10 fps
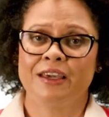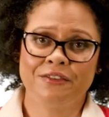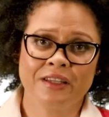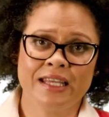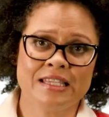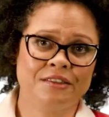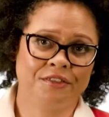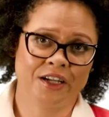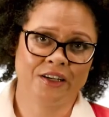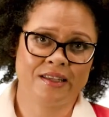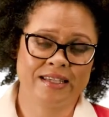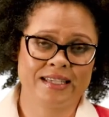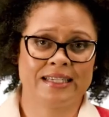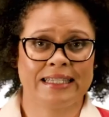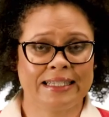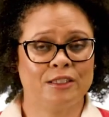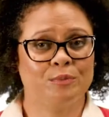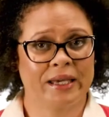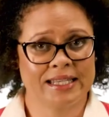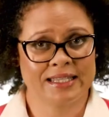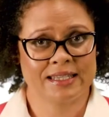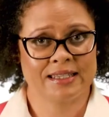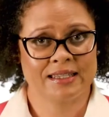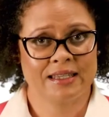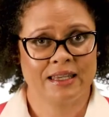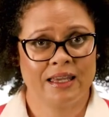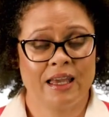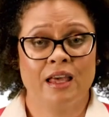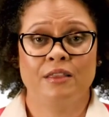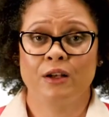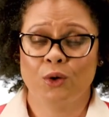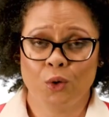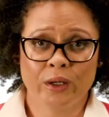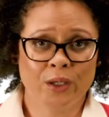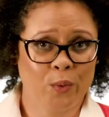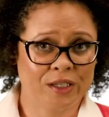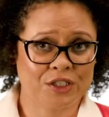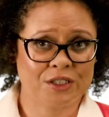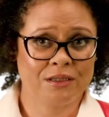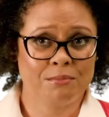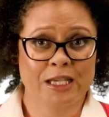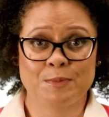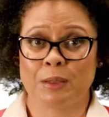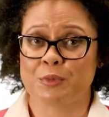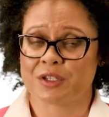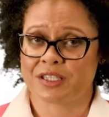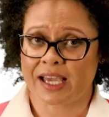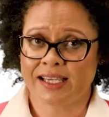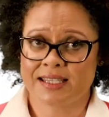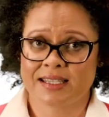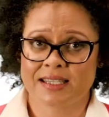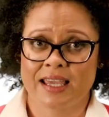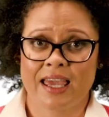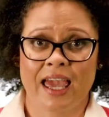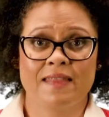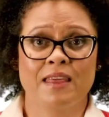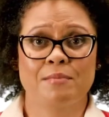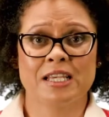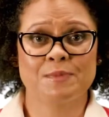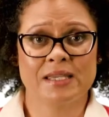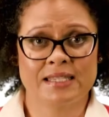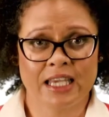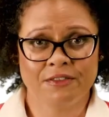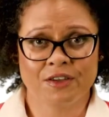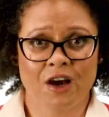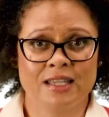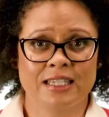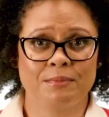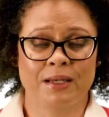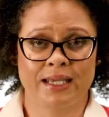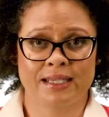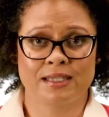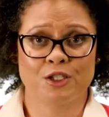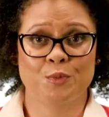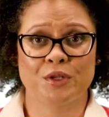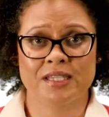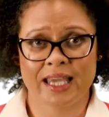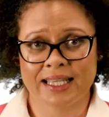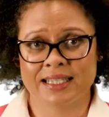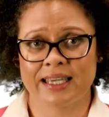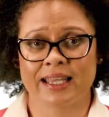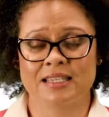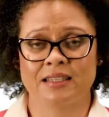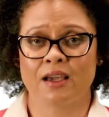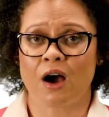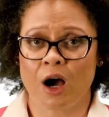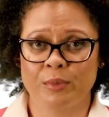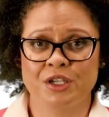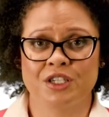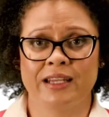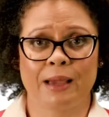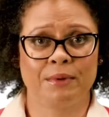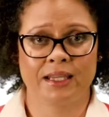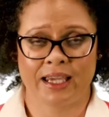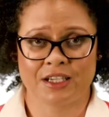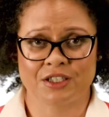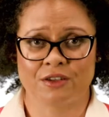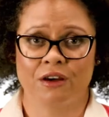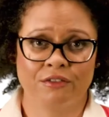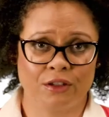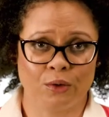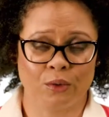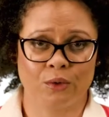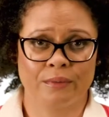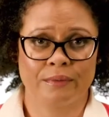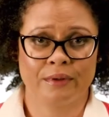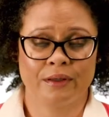If the interference has a legal basis, the law in question must be precise, and there must be safeguards in place to protect against the arbitrary application of the law.